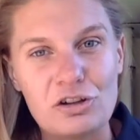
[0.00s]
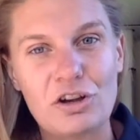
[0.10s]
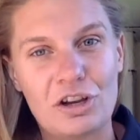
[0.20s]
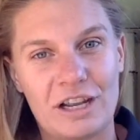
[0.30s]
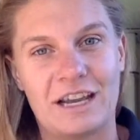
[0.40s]

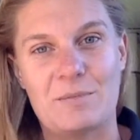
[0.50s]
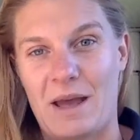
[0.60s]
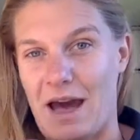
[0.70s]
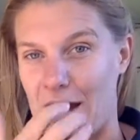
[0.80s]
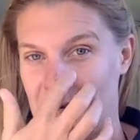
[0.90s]
learning
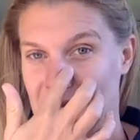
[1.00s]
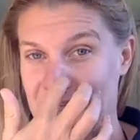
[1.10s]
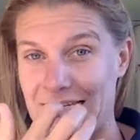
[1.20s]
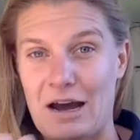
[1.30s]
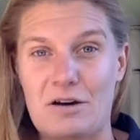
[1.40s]
about
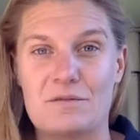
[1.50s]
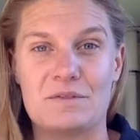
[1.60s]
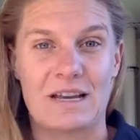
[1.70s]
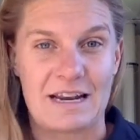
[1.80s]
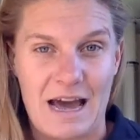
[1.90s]

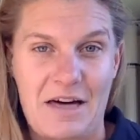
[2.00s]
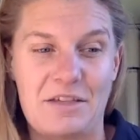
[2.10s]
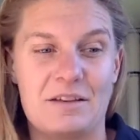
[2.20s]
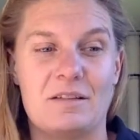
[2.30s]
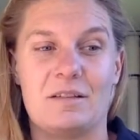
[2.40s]
ourselves and
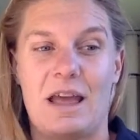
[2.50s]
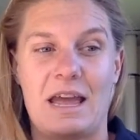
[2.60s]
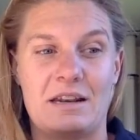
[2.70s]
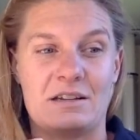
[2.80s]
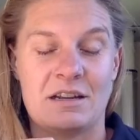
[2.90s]
others
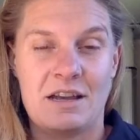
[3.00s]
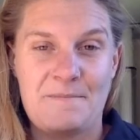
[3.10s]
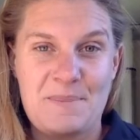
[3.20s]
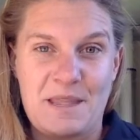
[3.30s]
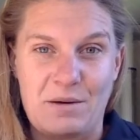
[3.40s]
and
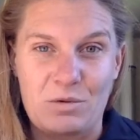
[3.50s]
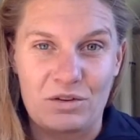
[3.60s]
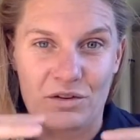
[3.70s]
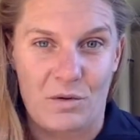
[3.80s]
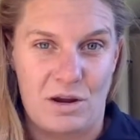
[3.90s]

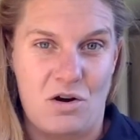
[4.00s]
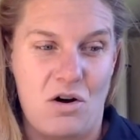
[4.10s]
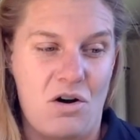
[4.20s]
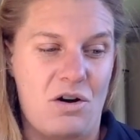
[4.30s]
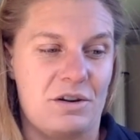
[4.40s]
what's going
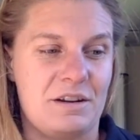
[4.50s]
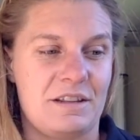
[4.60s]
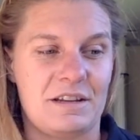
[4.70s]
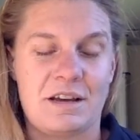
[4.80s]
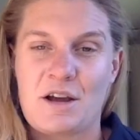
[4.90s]

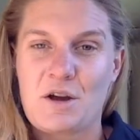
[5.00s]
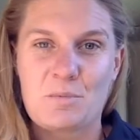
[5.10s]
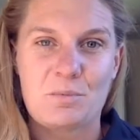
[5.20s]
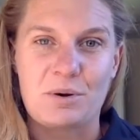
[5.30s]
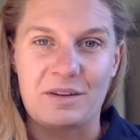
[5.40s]
on that
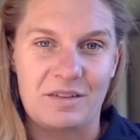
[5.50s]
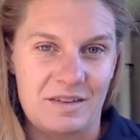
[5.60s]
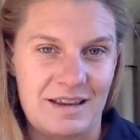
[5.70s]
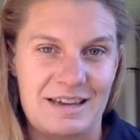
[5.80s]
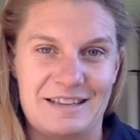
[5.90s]

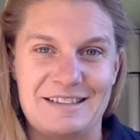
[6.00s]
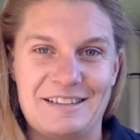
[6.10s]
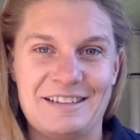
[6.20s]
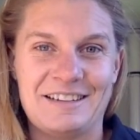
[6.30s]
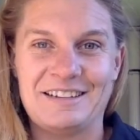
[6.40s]

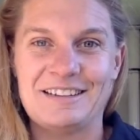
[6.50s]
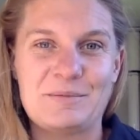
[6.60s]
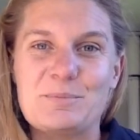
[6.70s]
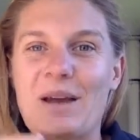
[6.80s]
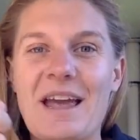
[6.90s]
precedes
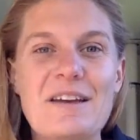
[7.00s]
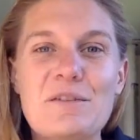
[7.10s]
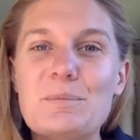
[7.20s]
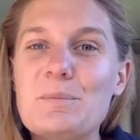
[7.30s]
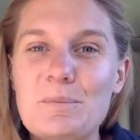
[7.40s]

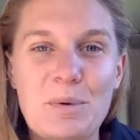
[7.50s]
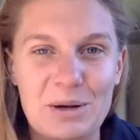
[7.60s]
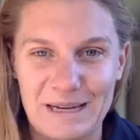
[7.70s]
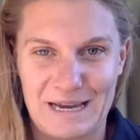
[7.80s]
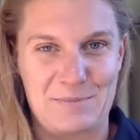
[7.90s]
even
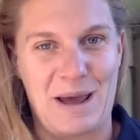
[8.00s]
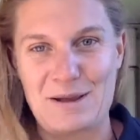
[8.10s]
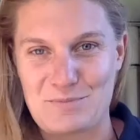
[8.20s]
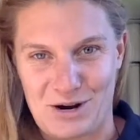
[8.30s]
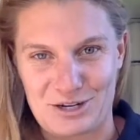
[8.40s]
pulling out a
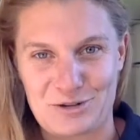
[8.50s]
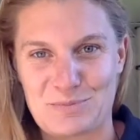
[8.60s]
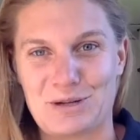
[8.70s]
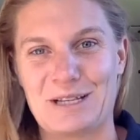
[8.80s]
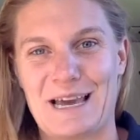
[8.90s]
paintbrush
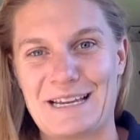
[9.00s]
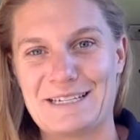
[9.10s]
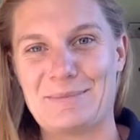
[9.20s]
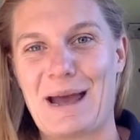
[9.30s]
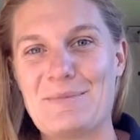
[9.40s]
and putting that
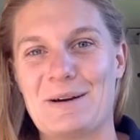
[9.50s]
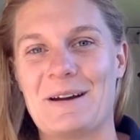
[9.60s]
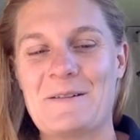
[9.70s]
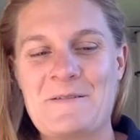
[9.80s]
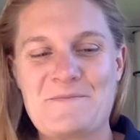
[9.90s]
to
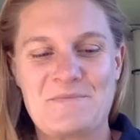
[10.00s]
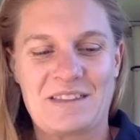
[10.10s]
paper.